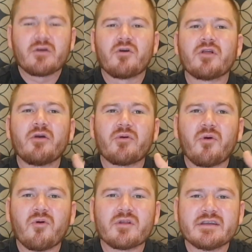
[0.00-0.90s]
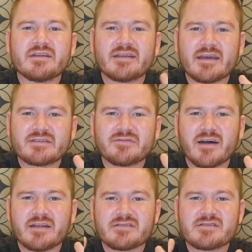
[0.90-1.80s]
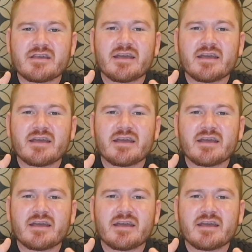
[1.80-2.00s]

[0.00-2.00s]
Although all index funds